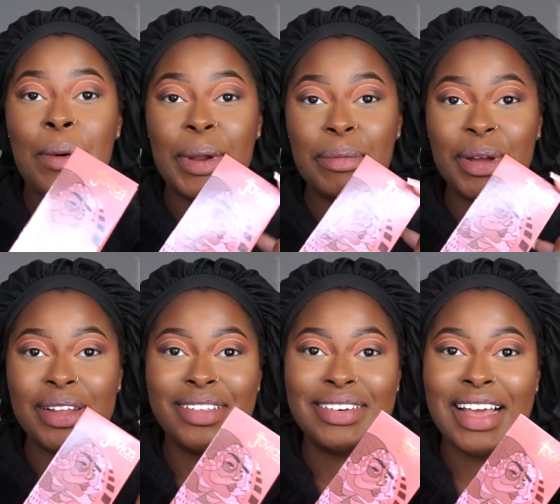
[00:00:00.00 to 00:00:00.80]
What I'm
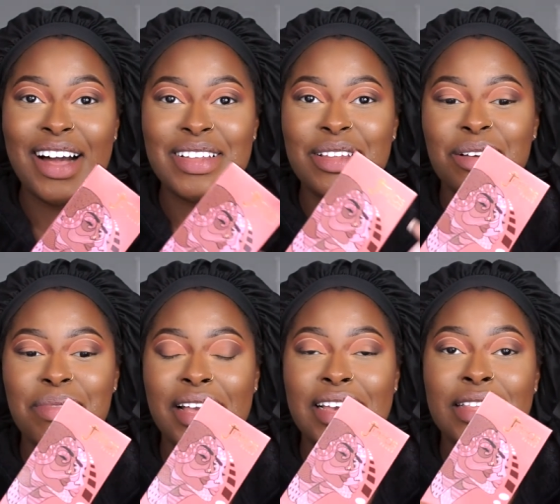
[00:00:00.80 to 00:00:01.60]
gonna do now is go
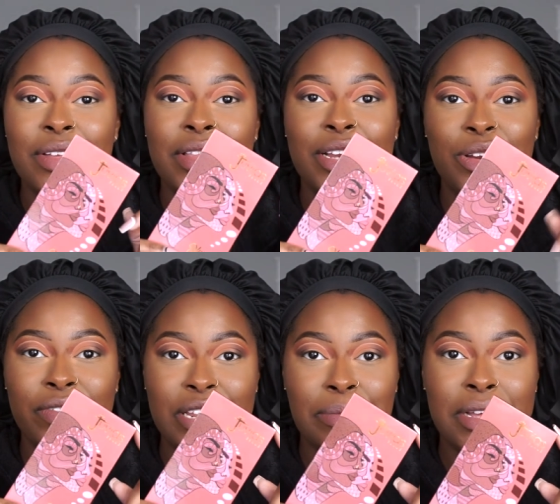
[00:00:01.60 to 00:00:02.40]
back into the
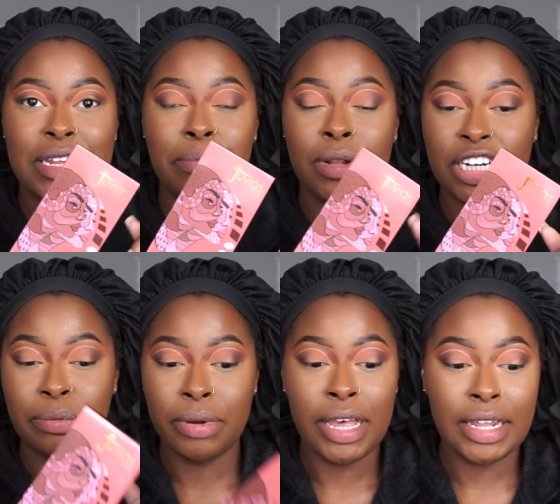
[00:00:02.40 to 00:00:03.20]
Juvia's Place blush
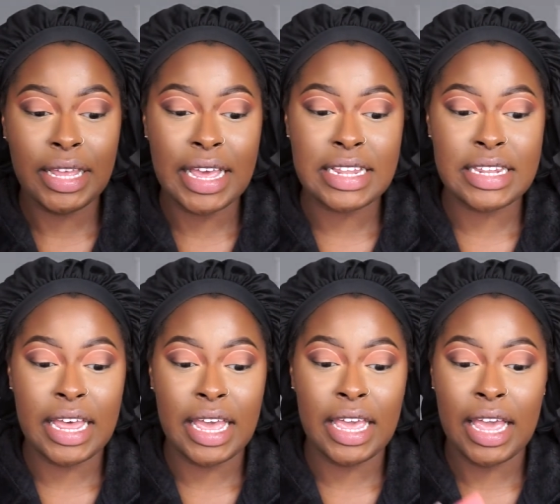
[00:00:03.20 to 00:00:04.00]
palette and
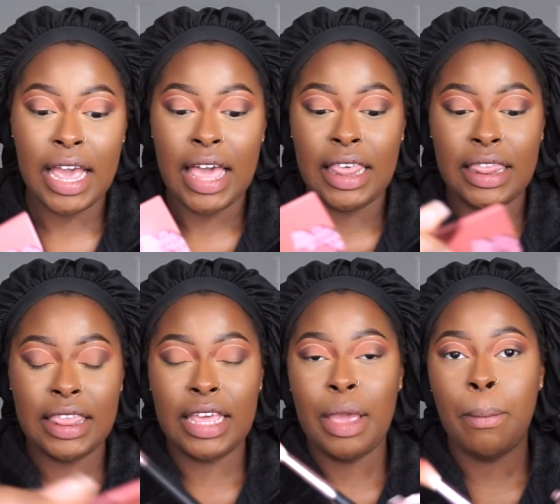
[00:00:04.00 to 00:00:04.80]
take
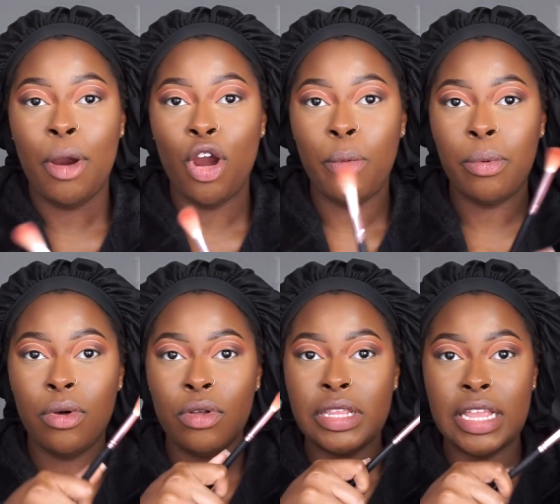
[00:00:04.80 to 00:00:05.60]
the
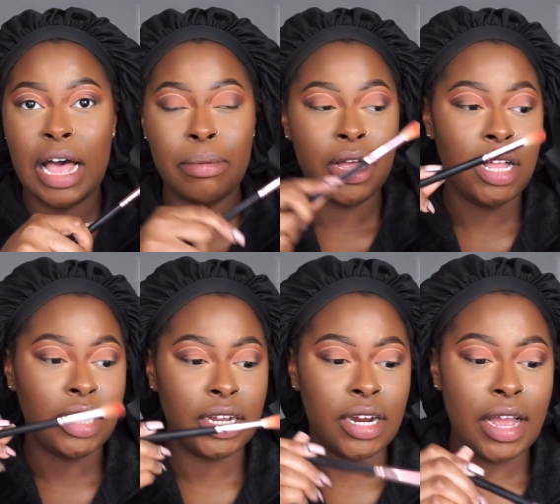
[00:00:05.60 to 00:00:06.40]
purple top
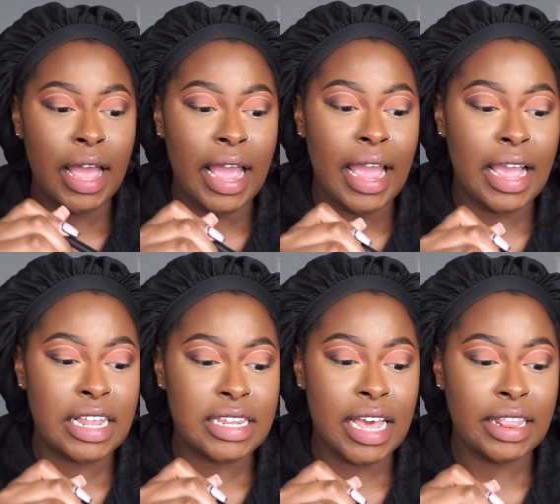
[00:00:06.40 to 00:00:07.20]
color
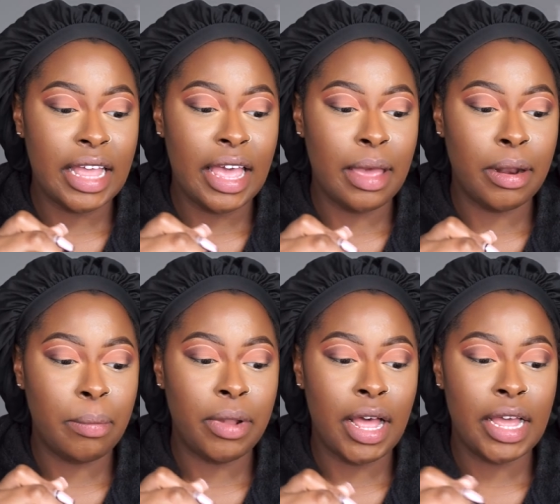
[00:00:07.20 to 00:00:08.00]
and take that and
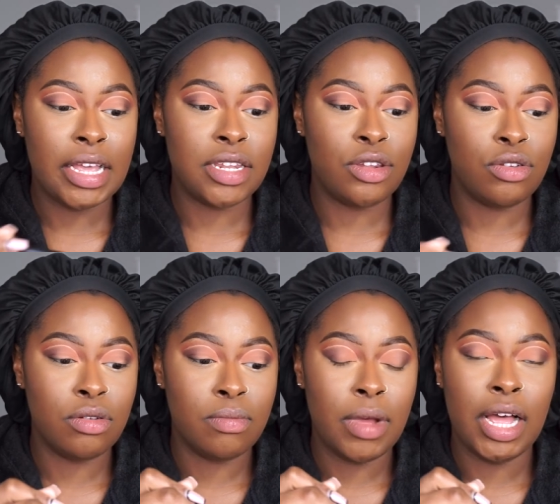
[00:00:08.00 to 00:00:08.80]
apply it
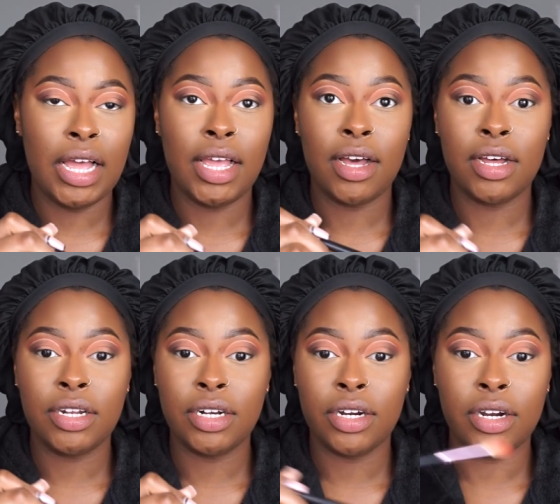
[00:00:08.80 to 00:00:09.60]
to my
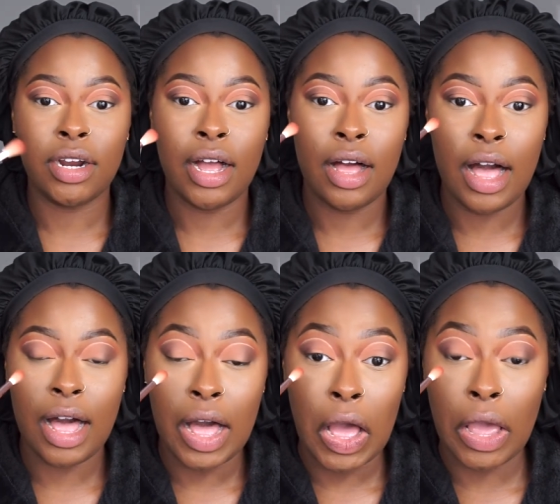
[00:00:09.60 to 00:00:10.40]
under
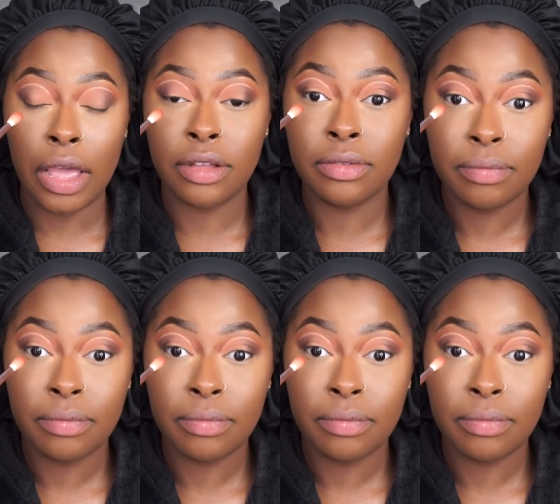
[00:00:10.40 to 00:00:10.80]
eye.